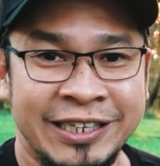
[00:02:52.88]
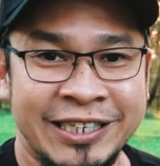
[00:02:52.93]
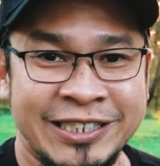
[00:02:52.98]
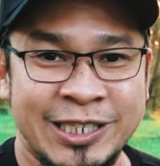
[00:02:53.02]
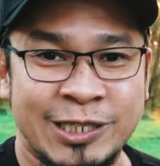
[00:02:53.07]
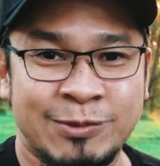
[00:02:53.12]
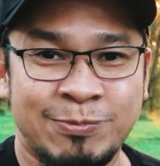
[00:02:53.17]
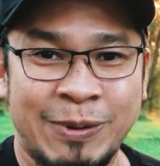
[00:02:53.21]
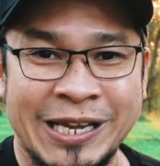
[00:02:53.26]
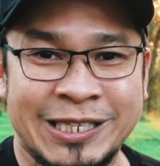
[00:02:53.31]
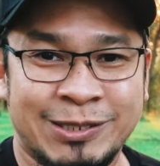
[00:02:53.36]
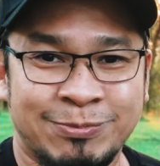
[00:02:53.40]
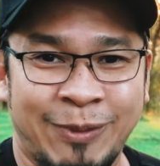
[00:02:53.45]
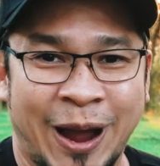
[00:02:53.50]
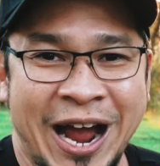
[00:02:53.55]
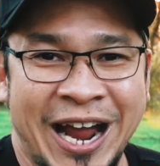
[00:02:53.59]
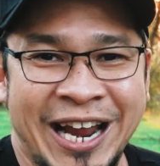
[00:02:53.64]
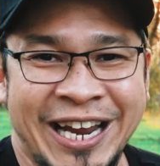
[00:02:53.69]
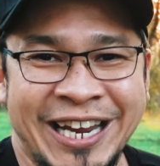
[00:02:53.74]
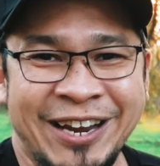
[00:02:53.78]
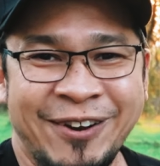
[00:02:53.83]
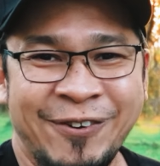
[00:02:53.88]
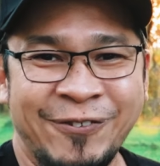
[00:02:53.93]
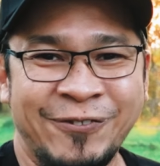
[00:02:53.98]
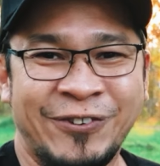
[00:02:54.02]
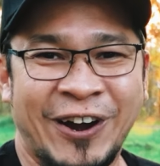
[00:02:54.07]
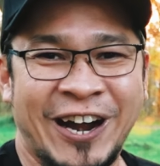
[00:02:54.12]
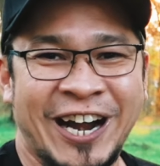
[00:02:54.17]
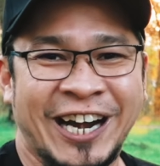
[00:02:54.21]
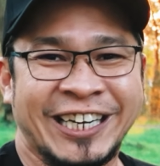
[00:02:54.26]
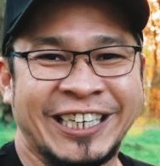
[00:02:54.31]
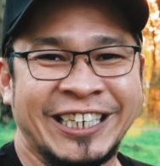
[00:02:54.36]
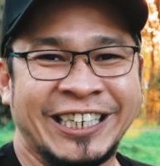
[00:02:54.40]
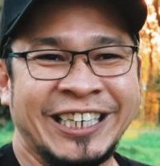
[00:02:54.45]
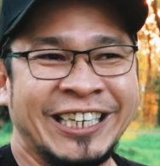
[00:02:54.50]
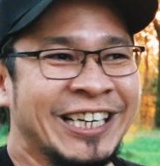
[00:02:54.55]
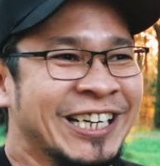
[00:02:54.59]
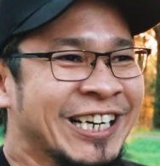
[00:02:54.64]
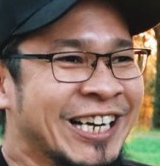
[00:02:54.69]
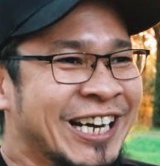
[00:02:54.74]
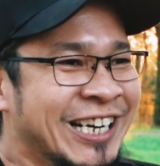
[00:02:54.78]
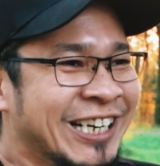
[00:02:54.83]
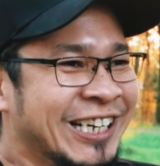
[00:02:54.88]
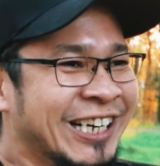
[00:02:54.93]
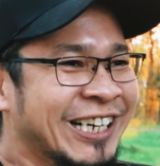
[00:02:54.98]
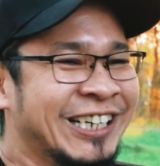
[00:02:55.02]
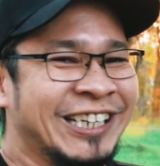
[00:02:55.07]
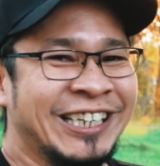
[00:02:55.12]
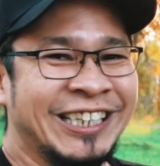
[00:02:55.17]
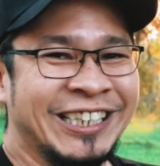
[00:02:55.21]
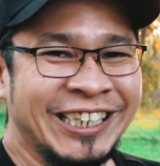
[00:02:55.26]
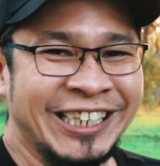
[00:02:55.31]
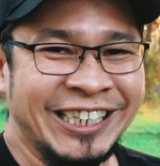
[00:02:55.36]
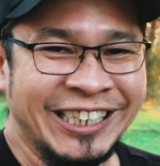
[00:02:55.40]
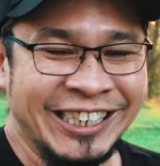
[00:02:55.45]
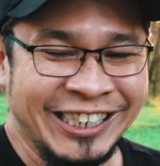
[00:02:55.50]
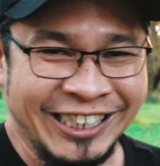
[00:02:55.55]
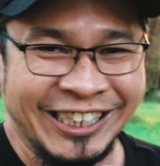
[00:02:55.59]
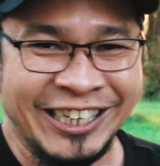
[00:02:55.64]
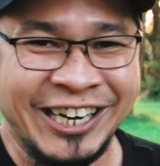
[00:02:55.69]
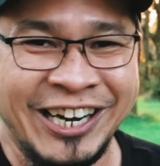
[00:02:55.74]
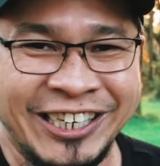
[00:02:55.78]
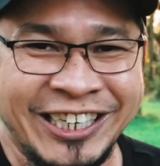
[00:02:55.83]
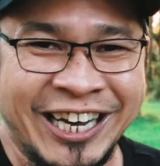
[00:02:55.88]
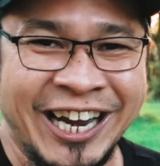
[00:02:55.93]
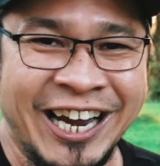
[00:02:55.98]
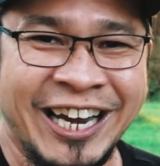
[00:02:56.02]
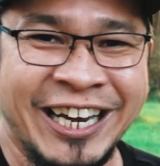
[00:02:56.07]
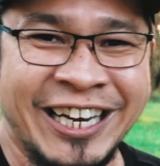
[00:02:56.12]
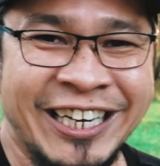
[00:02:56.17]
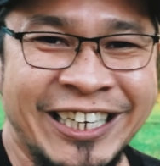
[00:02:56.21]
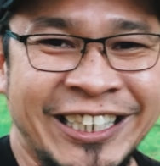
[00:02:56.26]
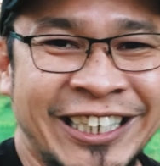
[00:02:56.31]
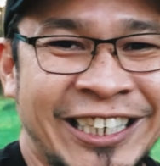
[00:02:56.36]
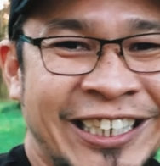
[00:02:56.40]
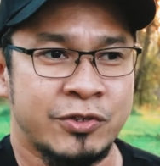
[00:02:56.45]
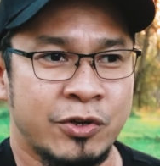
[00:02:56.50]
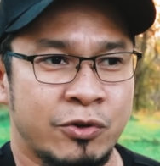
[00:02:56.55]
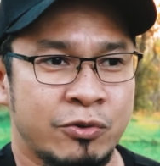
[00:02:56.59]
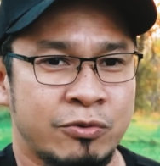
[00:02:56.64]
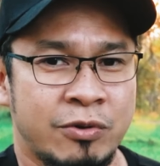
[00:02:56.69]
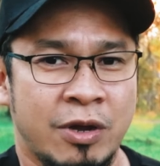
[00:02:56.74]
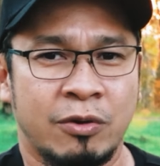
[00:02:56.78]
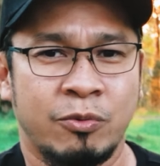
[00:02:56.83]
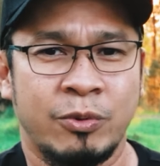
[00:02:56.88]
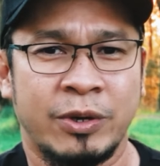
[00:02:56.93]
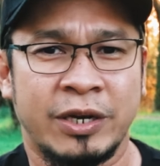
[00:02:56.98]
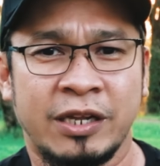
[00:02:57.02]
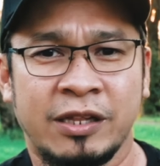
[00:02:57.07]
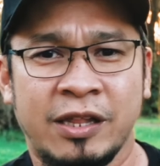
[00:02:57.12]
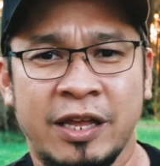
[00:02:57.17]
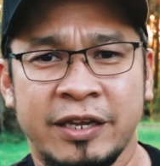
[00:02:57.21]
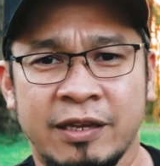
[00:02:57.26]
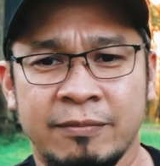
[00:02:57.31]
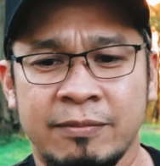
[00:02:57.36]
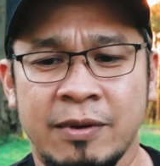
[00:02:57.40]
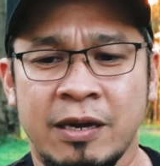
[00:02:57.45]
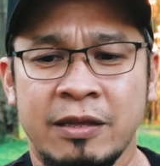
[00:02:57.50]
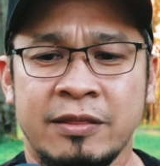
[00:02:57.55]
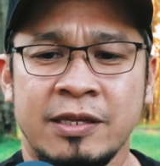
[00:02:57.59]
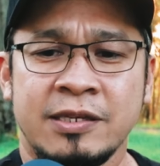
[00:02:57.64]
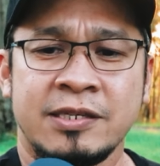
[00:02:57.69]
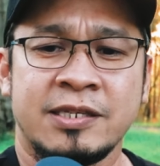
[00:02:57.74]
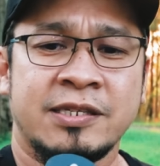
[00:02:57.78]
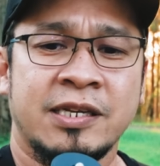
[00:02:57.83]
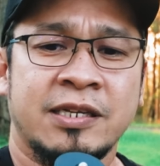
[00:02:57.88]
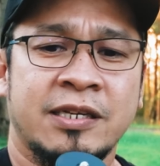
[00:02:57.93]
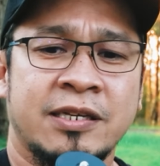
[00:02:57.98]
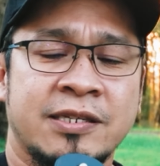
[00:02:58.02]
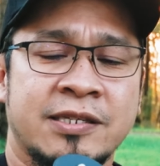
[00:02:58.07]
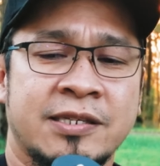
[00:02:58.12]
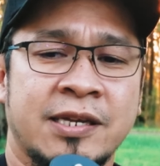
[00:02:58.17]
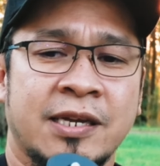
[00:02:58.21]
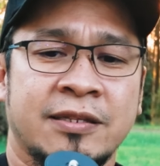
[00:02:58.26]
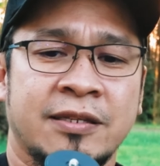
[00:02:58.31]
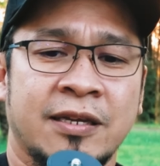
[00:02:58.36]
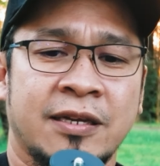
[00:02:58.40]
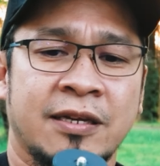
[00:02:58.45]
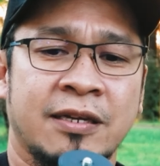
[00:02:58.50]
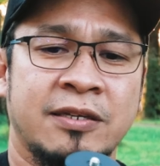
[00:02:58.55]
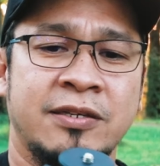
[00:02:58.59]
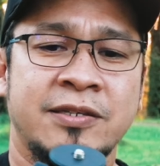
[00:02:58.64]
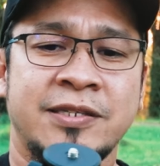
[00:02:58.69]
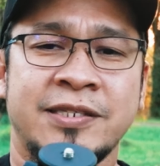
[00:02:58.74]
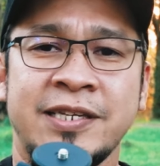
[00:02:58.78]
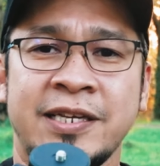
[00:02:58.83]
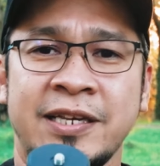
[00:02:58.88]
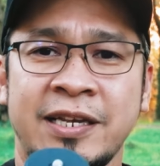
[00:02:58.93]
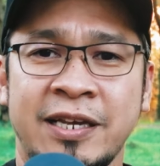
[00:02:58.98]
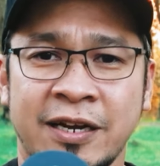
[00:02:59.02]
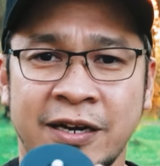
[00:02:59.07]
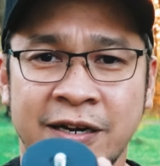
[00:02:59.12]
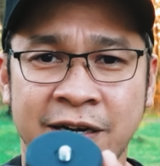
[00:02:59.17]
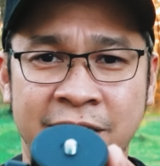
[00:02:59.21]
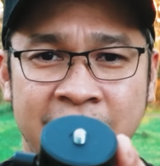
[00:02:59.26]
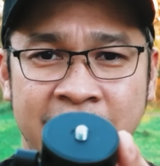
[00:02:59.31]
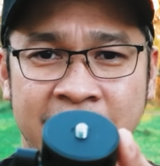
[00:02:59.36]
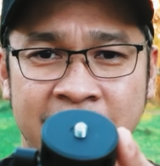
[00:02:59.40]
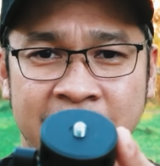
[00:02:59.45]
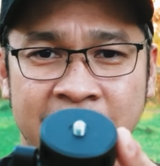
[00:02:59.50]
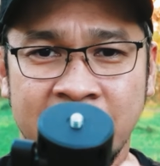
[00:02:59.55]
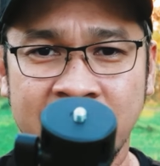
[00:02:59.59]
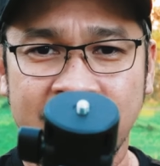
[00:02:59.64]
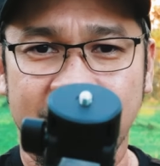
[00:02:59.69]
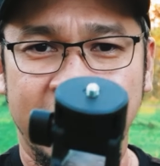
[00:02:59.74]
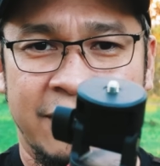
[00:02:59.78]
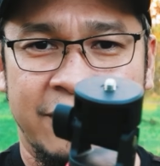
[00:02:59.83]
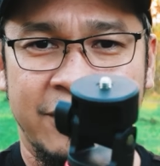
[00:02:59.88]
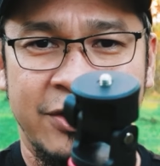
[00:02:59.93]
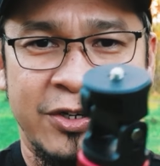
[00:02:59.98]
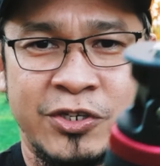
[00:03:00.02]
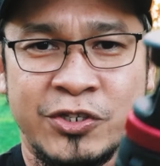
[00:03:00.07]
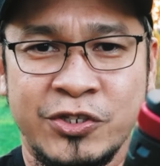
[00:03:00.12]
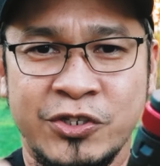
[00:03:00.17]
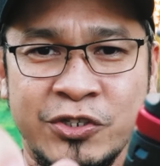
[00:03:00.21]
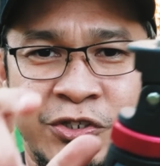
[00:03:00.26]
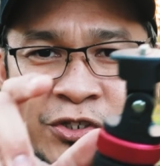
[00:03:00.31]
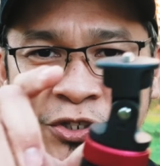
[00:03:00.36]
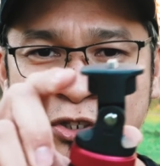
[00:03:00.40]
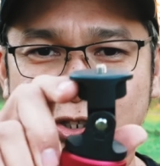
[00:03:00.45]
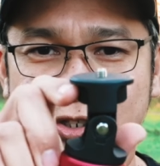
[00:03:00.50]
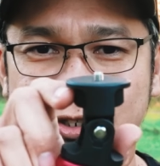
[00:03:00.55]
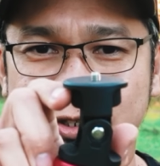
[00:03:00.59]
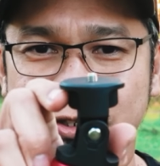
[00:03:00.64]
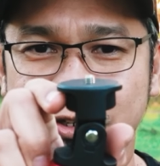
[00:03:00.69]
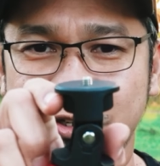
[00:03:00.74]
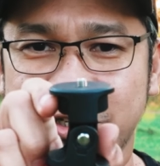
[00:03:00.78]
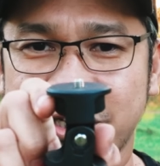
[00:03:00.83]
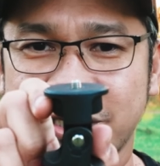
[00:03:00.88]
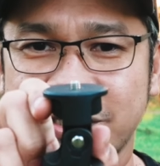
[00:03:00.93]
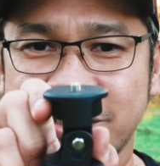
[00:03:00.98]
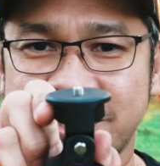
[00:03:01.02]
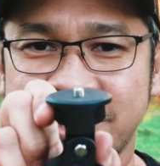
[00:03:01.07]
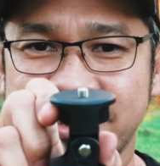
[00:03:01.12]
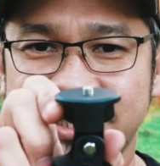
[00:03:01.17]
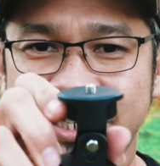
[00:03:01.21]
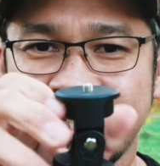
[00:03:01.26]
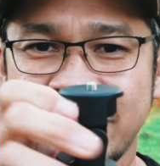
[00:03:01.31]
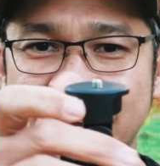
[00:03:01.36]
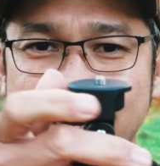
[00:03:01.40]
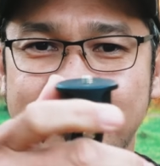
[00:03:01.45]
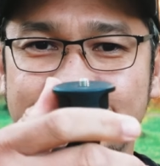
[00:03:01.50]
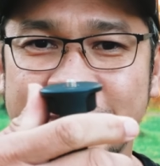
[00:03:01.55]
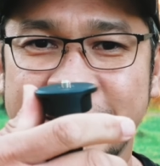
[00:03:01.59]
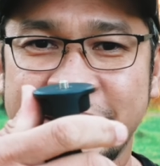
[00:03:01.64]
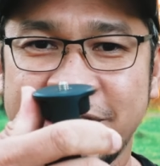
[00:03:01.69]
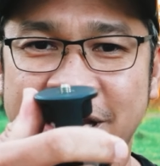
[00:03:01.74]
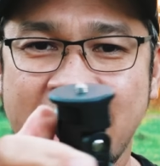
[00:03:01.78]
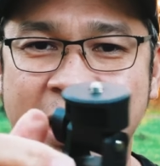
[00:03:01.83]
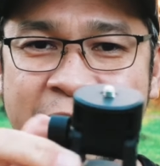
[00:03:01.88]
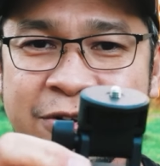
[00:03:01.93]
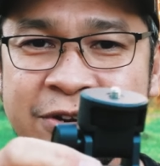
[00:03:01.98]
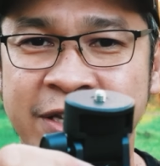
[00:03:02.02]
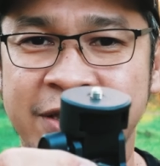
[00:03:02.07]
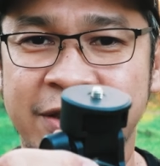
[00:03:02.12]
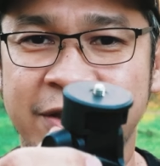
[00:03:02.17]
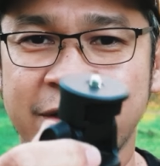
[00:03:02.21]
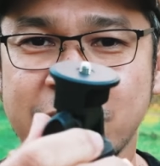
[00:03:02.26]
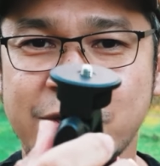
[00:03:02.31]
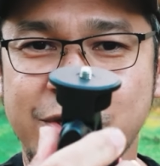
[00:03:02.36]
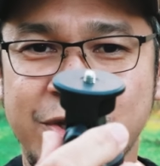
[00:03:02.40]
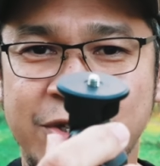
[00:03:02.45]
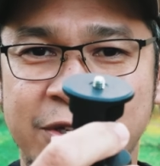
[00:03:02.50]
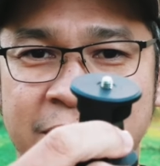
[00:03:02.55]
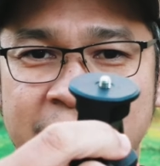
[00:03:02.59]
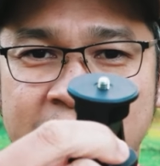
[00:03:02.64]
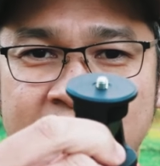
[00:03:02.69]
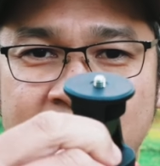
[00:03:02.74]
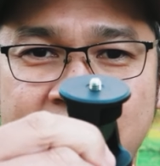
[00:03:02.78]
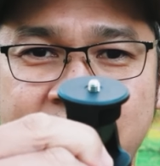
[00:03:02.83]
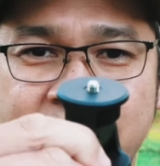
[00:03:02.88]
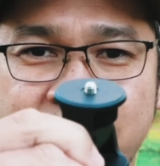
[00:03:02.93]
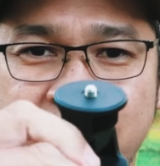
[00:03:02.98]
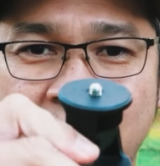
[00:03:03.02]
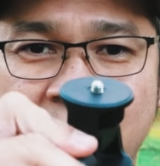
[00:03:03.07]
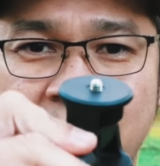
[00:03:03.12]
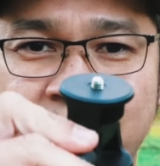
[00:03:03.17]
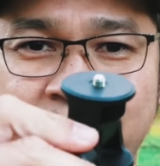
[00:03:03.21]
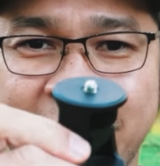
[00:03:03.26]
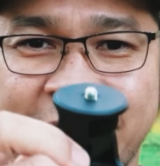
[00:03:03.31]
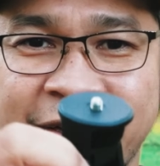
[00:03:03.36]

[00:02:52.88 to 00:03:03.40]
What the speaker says: It just passed by. Fuck. Okay. So what I like about this thing is that you see here, you can tilt it up and down, and there's a knob